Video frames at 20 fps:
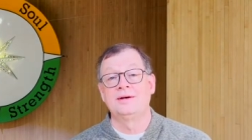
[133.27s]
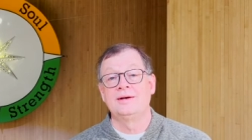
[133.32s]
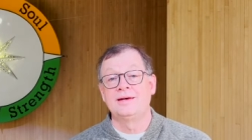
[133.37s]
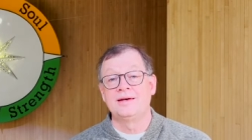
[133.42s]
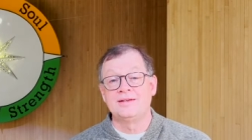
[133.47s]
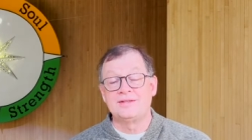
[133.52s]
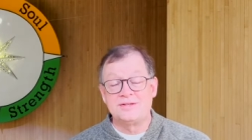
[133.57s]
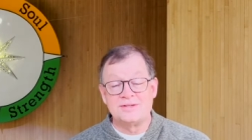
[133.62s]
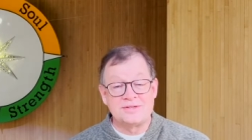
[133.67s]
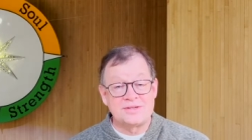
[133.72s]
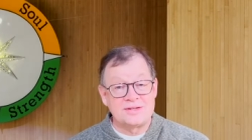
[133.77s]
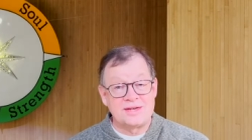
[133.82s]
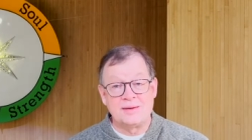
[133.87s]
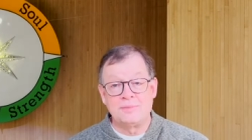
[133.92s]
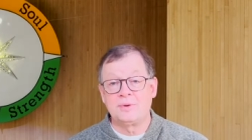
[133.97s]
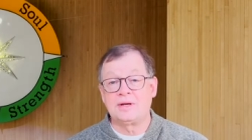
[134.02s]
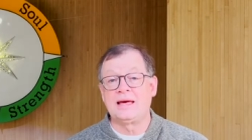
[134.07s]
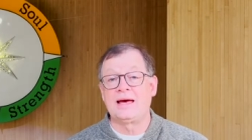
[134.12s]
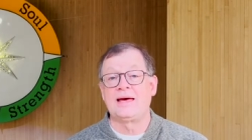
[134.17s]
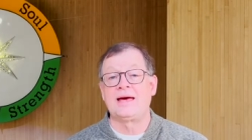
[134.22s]
Does it
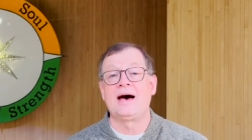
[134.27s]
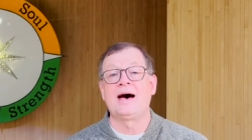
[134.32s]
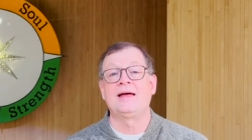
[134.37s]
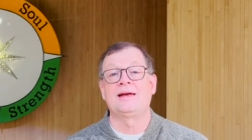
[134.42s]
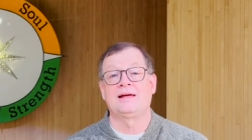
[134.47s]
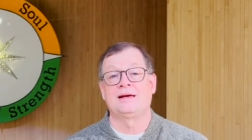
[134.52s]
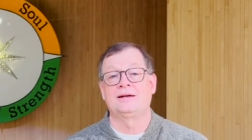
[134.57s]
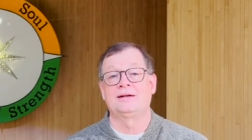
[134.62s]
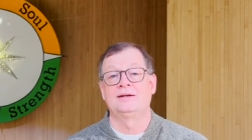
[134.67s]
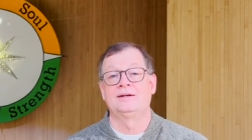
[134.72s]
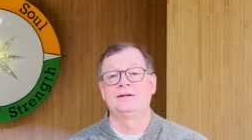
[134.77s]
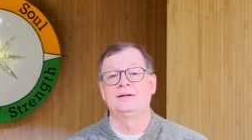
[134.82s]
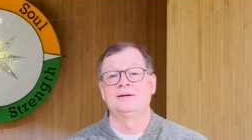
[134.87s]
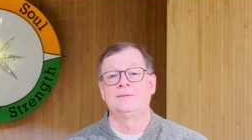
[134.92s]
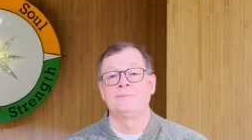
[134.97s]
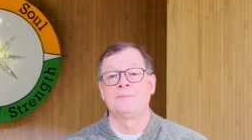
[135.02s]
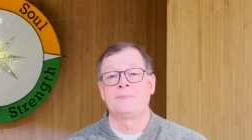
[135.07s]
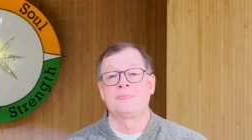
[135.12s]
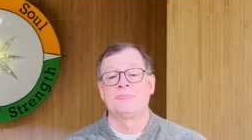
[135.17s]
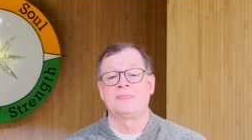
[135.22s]
seem chaotic?
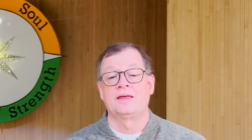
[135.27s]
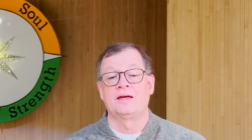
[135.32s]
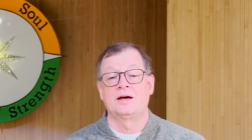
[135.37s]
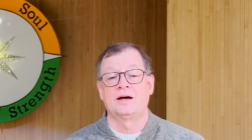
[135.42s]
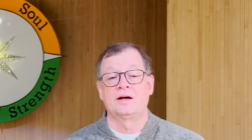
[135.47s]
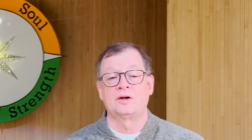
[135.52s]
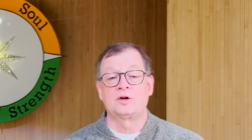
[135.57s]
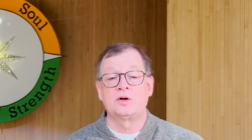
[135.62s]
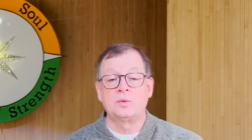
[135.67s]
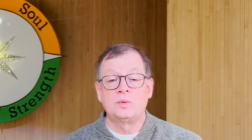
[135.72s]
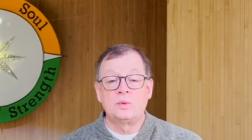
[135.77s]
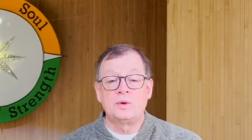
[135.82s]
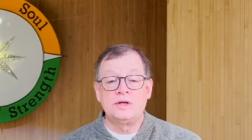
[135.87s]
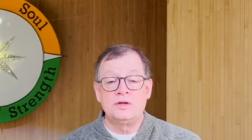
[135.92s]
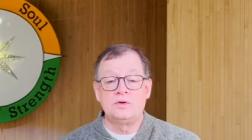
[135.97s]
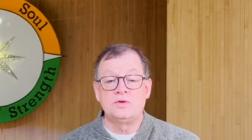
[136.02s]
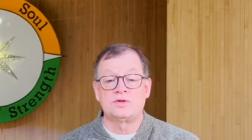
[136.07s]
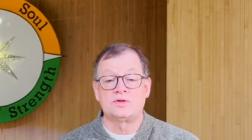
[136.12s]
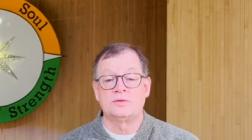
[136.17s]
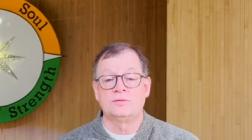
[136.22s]
Uh, can we
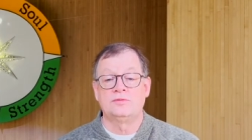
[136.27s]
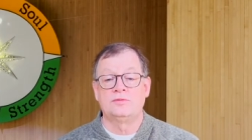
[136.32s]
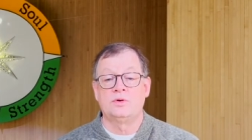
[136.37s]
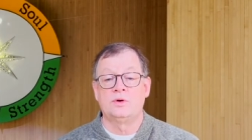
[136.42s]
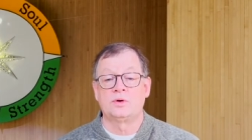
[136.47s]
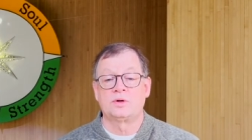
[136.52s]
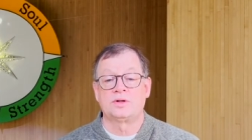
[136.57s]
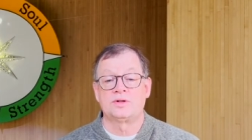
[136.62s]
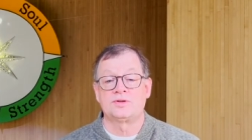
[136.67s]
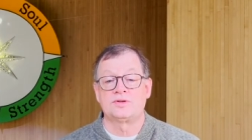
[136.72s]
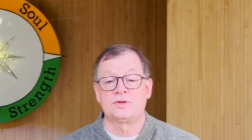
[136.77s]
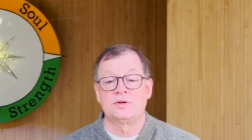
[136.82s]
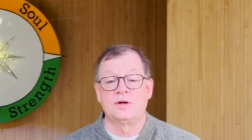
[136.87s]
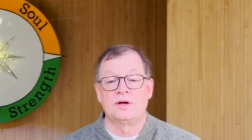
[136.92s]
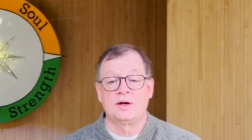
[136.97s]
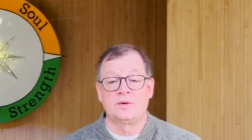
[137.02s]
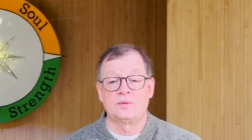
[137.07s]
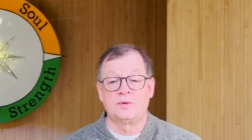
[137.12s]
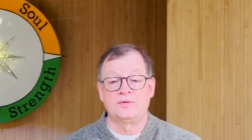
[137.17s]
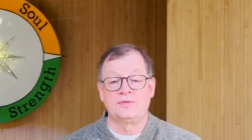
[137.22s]
use some focus
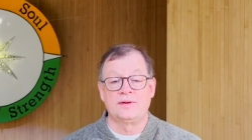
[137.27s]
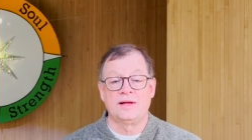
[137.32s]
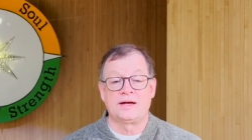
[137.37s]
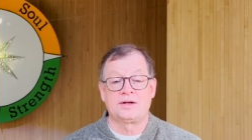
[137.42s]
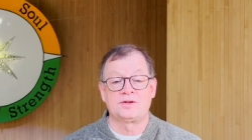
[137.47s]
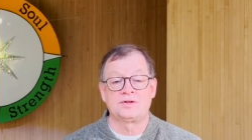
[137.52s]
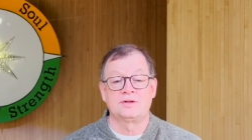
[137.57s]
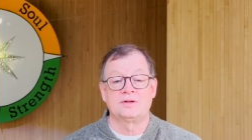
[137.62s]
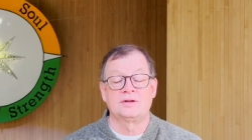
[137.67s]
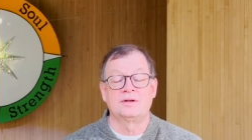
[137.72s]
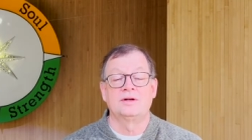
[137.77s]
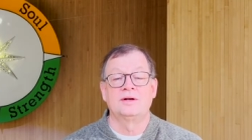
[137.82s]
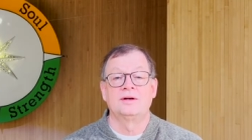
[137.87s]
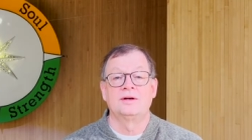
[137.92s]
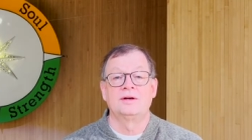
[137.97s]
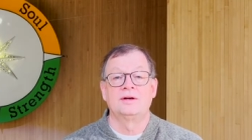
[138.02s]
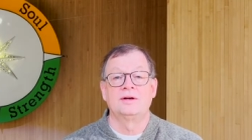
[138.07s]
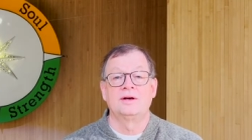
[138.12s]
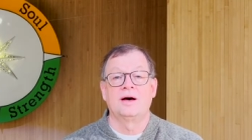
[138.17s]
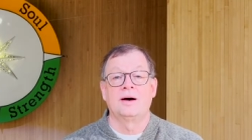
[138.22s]
and reflection
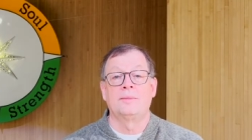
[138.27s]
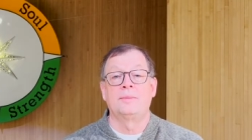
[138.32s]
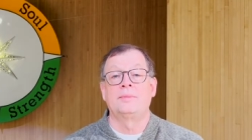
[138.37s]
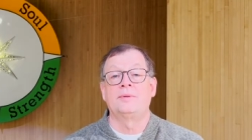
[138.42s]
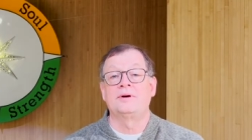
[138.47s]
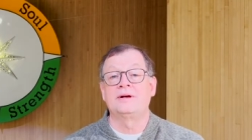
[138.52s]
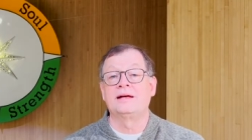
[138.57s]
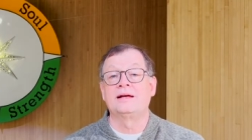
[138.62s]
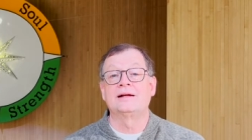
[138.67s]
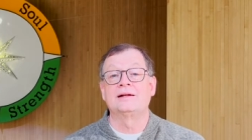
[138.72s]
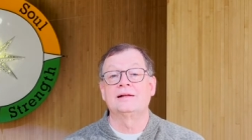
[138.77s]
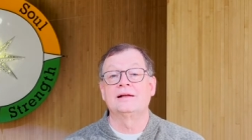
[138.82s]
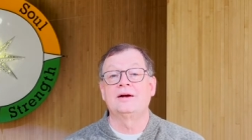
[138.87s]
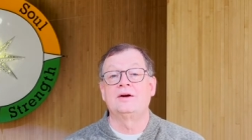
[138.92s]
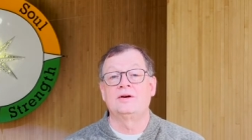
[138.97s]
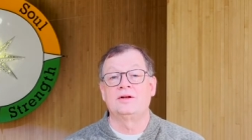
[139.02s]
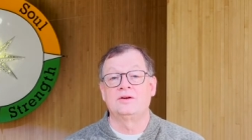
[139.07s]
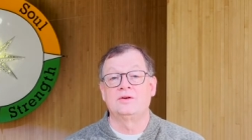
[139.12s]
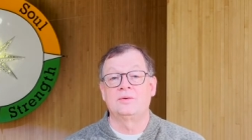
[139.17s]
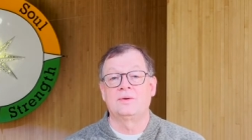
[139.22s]
of bringing
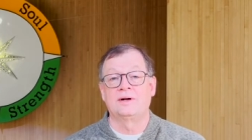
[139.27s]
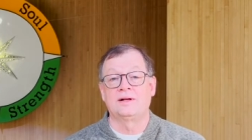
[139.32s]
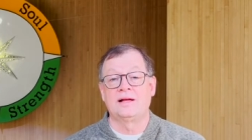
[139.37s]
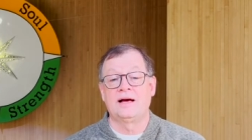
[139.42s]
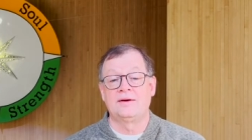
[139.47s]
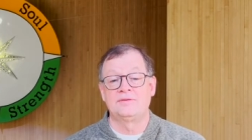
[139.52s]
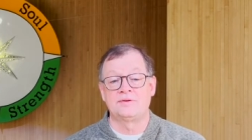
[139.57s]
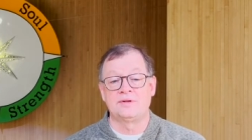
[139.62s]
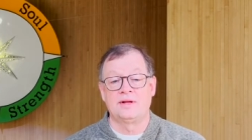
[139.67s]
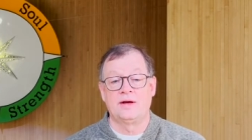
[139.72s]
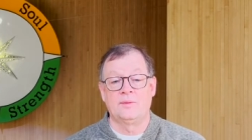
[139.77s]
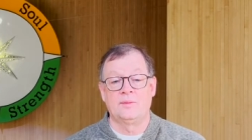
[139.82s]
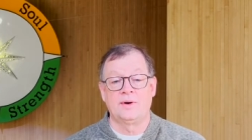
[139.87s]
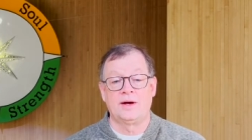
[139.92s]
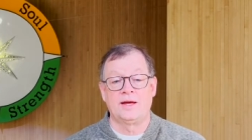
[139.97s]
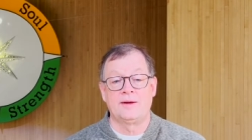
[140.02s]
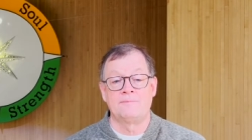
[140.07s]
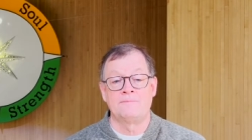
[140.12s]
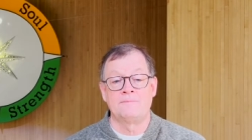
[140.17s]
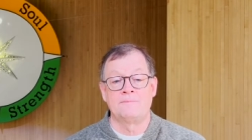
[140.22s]
clarity to our lives in that
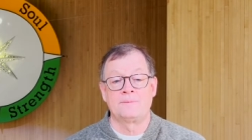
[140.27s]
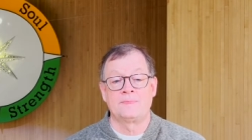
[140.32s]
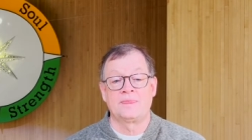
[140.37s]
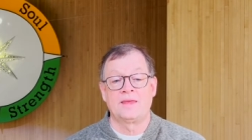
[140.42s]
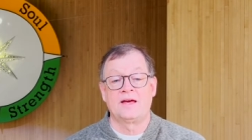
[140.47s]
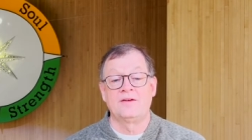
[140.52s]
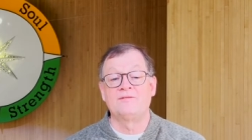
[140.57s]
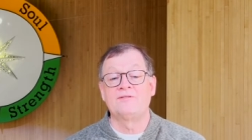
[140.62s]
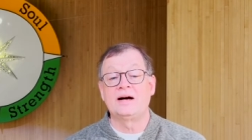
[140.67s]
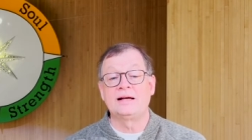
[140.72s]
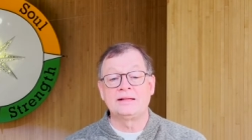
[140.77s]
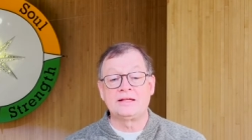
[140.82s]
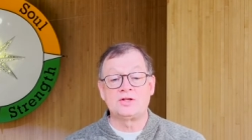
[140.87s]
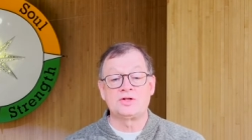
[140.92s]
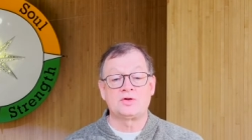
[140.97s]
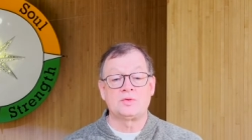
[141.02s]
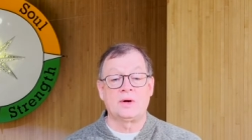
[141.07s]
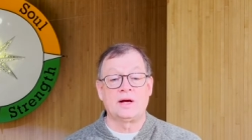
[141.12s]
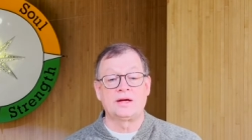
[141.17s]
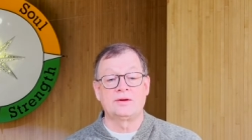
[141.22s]
way? And finally,
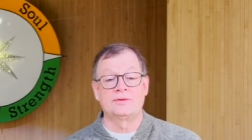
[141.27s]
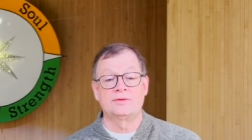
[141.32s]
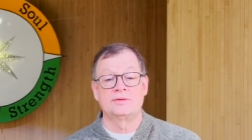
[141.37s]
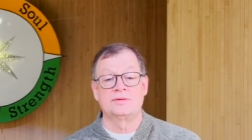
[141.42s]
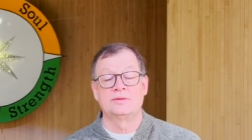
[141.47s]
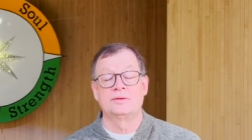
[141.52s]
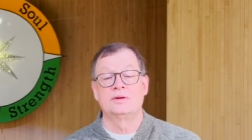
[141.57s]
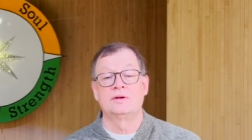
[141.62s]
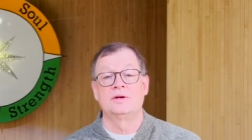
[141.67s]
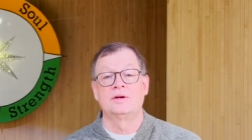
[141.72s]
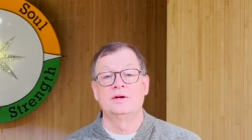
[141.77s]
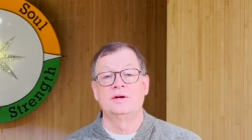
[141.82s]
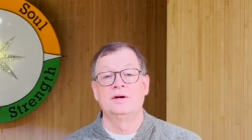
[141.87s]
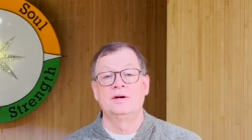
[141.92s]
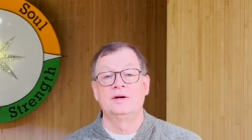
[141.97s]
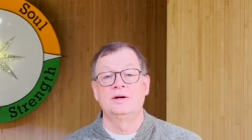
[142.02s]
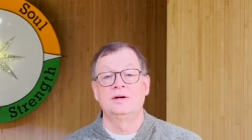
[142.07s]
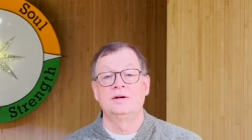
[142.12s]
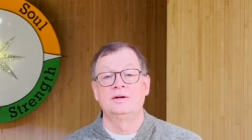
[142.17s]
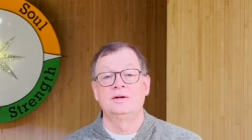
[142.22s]
strength,
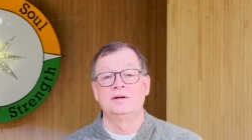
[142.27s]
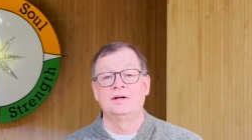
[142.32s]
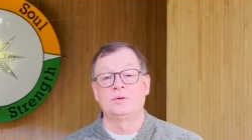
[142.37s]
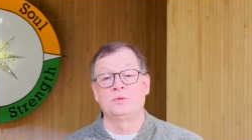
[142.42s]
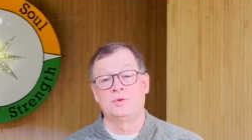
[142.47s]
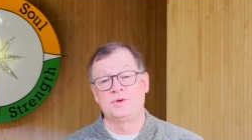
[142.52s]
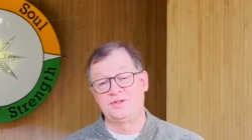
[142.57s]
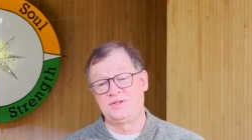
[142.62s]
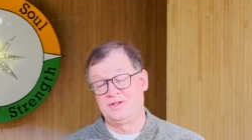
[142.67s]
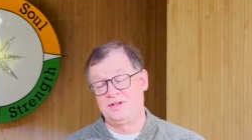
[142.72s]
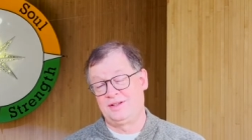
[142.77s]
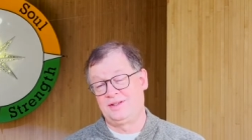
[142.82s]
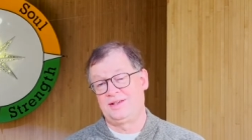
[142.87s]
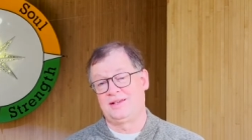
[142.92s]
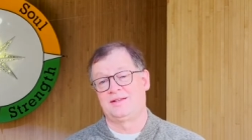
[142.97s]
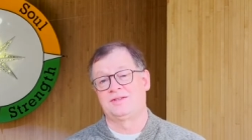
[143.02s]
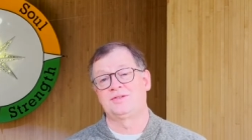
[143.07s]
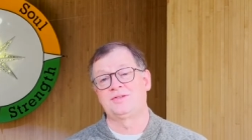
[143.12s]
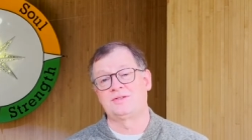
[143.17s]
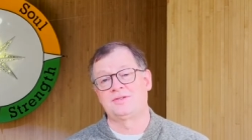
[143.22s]

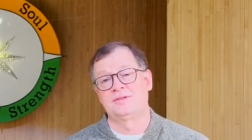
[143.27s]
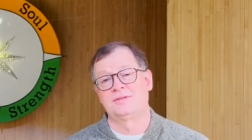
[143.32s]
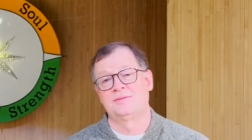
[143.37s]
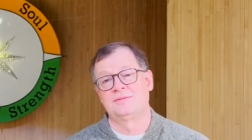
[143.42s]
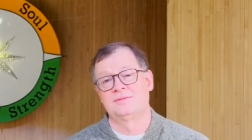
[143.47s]
resilience,